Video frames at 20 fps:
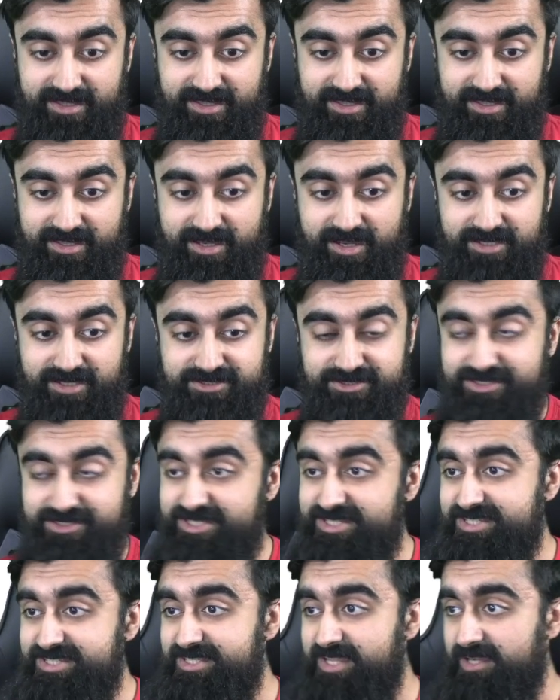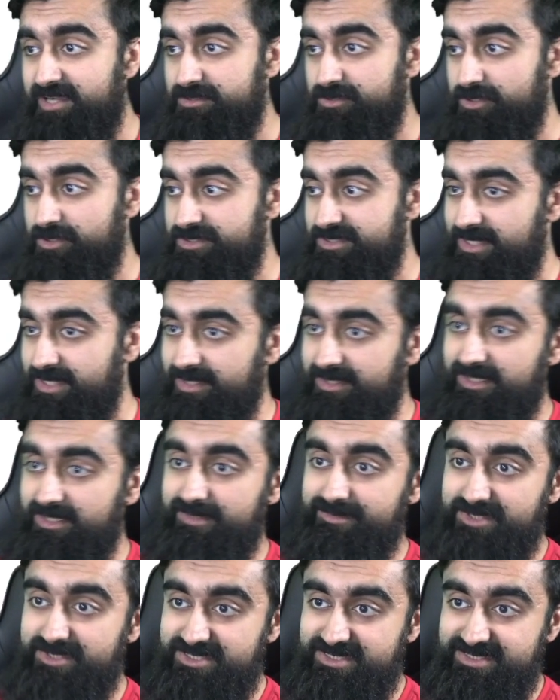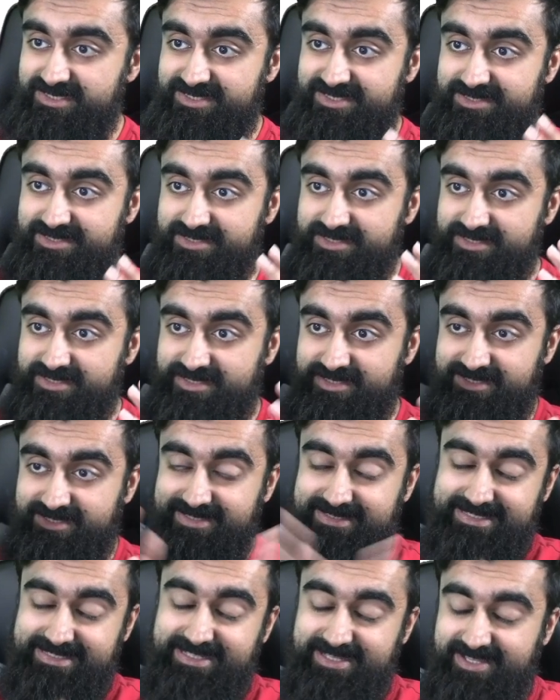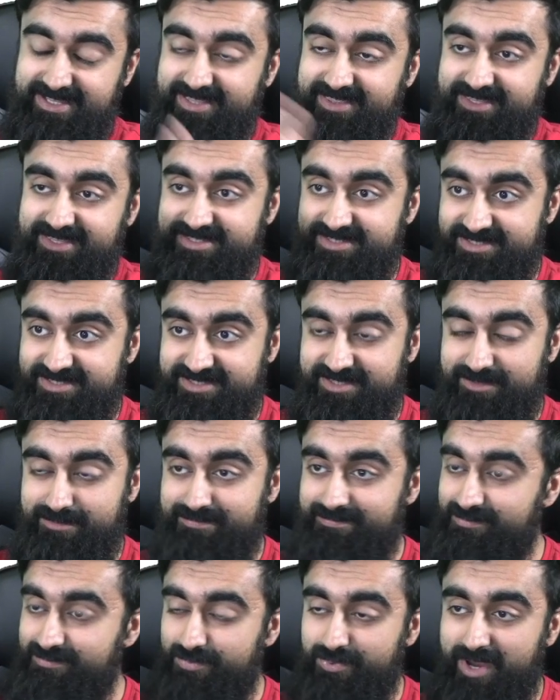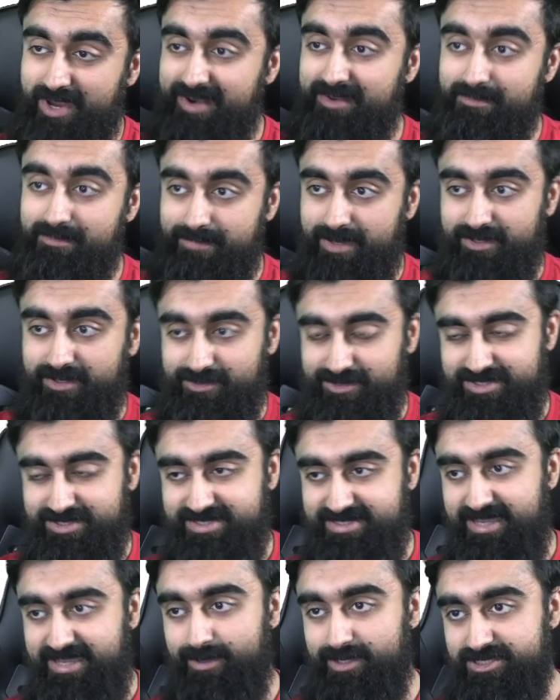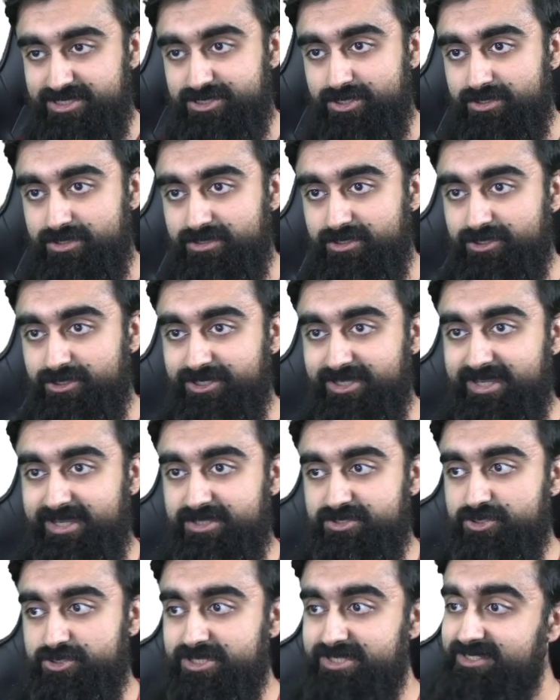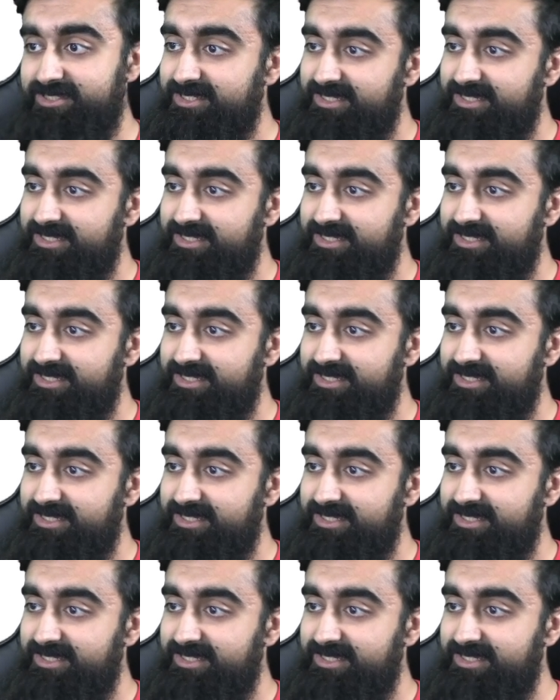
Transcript: All right. So this is stockcharts.com. This is the bread and butter. This is how I started learning how to trade.